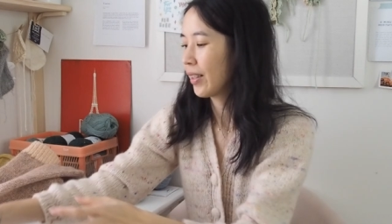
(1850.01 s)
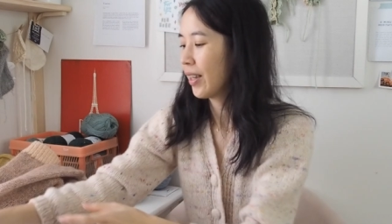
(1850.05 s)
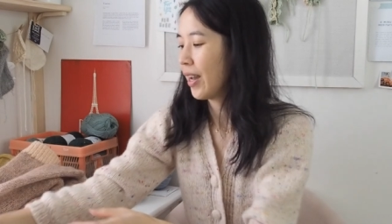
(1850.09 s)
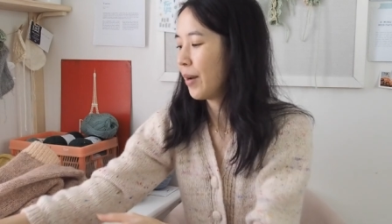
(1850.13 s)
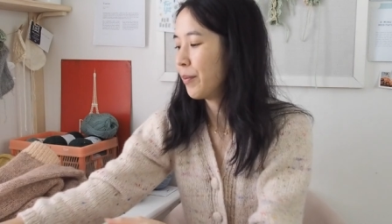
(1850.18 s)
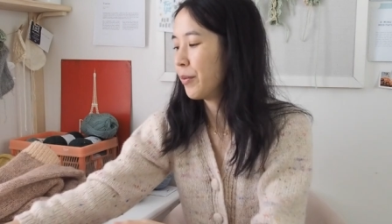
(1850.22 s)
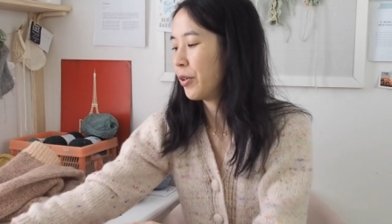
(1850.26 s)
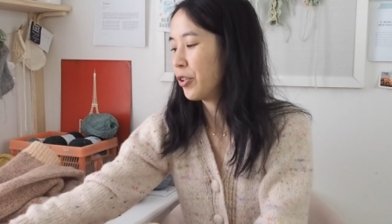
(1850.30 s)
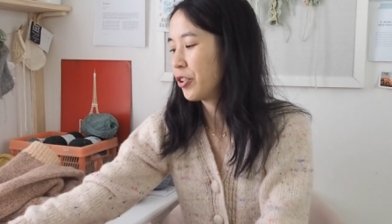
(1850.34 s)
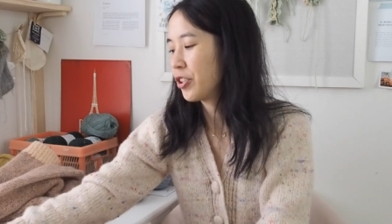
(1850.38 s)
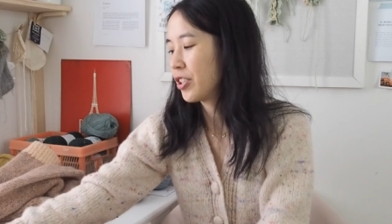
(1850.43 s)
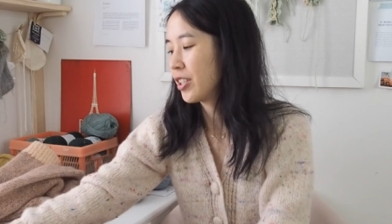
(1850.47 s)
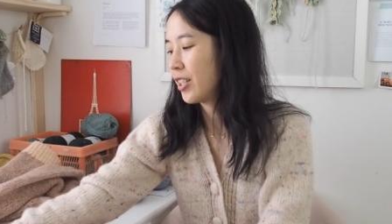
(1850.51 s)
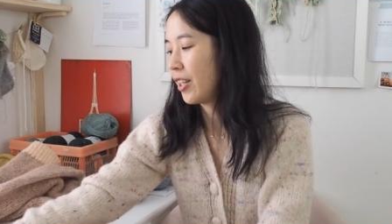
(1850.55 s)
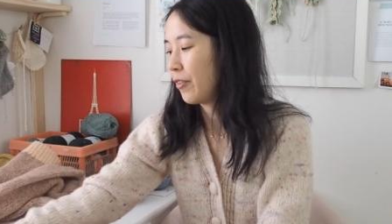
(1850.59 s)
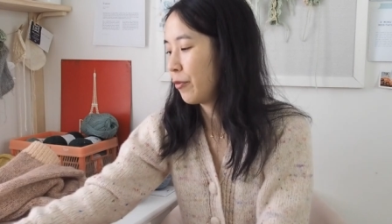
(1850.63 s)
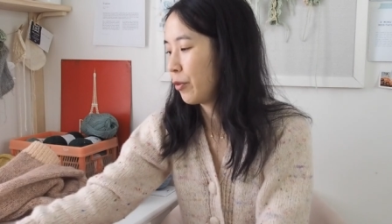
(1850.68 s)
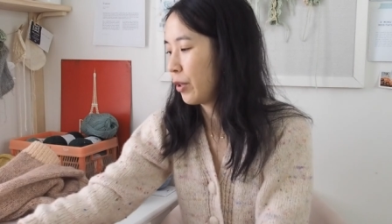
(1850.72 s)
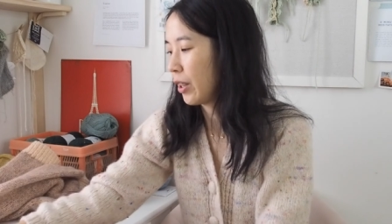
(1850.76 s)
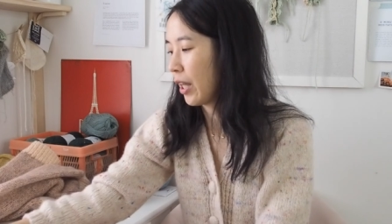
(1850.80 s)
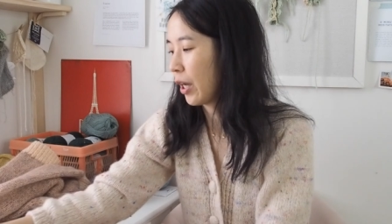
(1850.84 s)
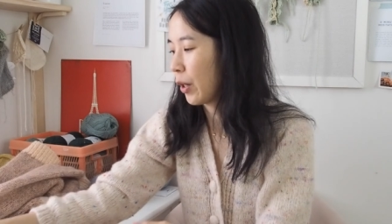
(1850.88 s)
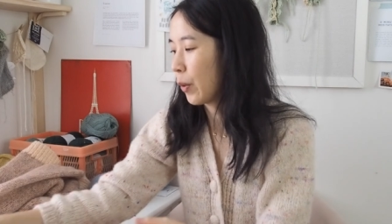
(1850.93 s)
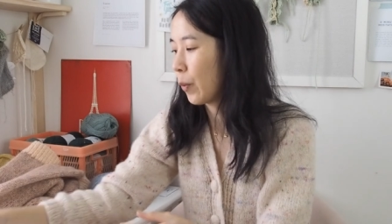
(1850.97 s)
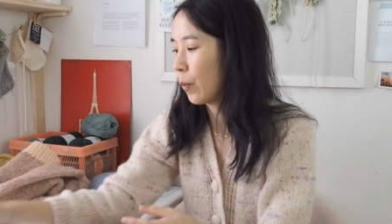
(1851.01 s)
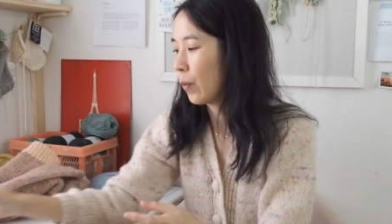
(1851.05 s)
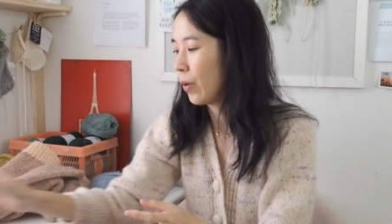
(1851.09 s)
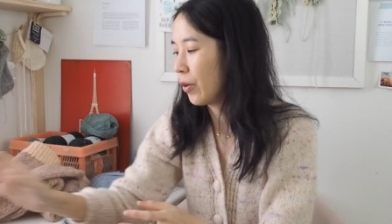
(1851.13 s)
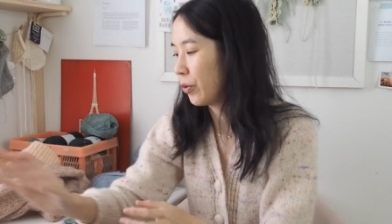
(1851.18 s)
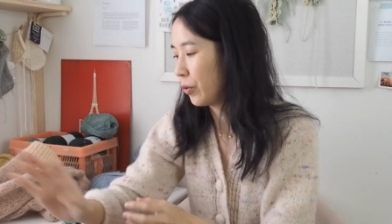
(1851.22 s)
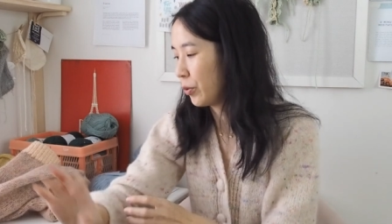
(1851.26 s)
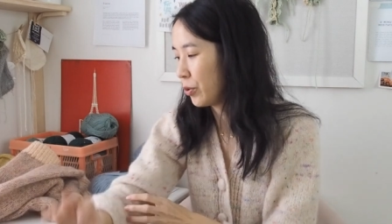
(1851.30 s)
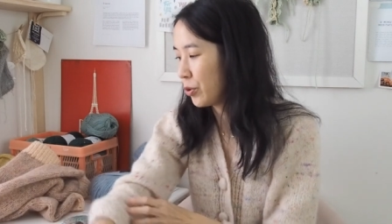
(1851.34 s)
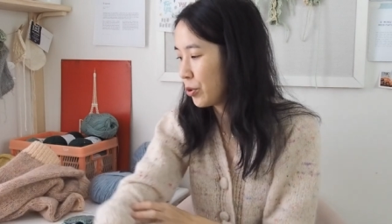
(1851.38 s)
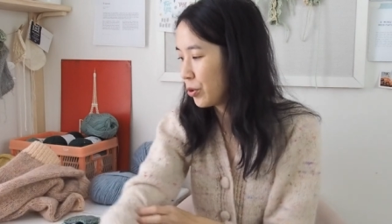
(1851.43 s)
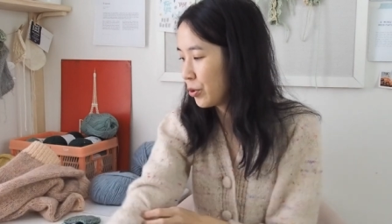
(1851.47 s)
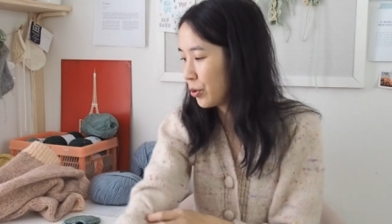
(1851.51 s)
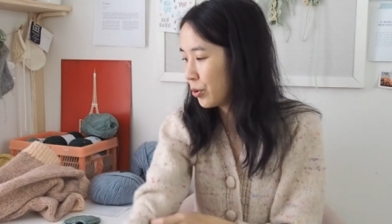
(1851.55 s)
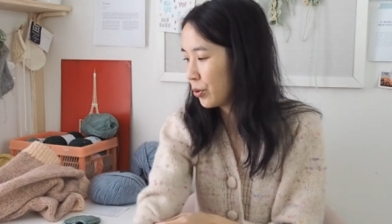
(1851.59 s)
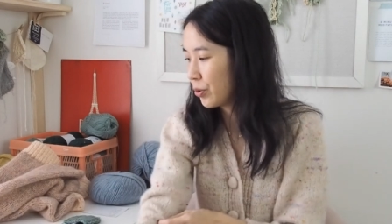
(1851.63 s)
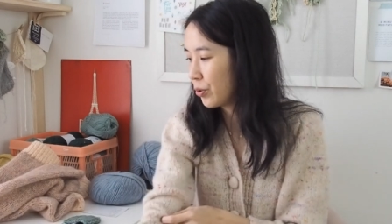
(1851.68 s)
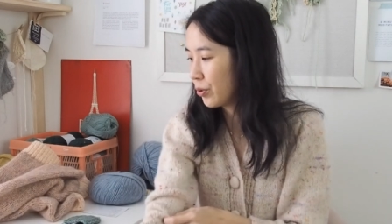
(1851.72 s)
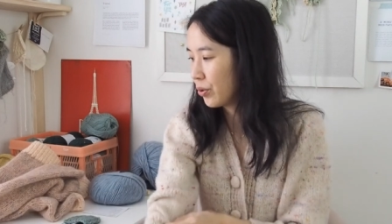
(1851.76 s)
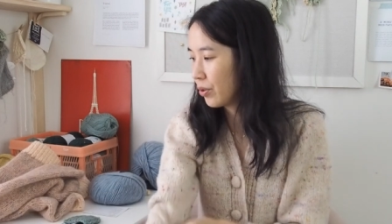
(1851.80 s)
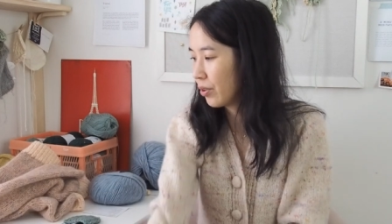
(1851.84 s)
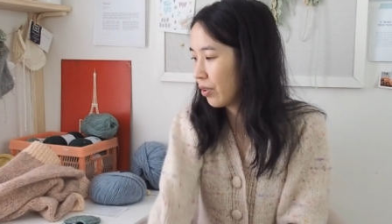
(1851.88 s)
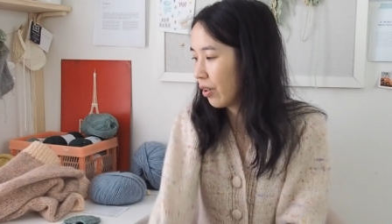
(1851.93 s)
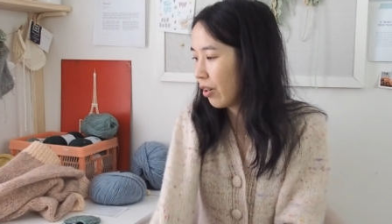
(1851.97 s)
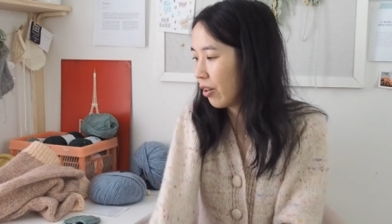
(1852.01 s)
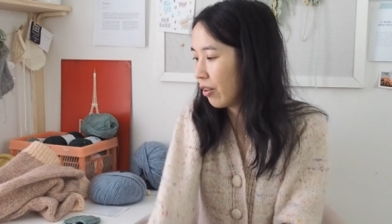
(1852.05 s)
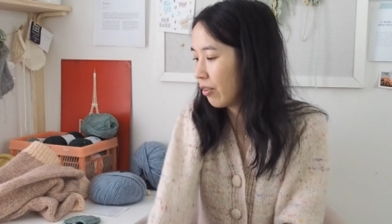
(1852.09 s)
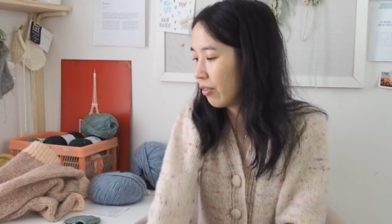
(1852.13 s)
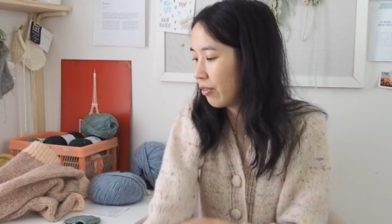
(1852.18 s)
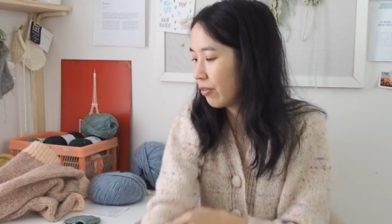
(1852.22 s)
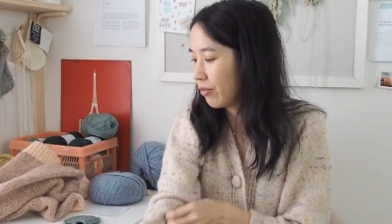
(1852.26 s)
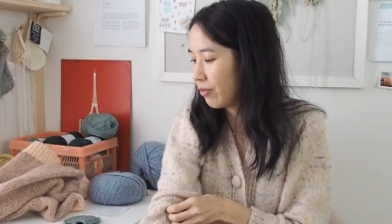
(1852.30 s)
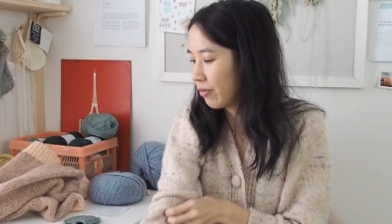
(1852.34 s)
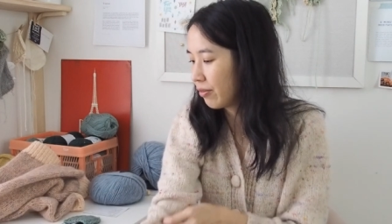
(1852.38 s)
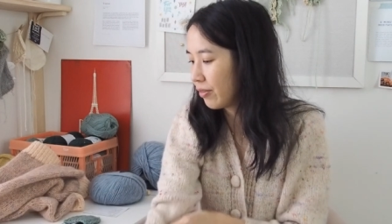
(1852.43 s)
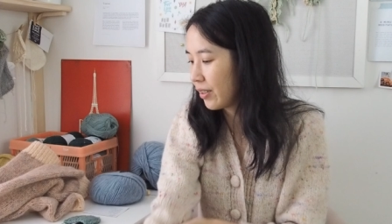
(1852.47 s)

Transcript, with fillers: I'm not just left with like one or two of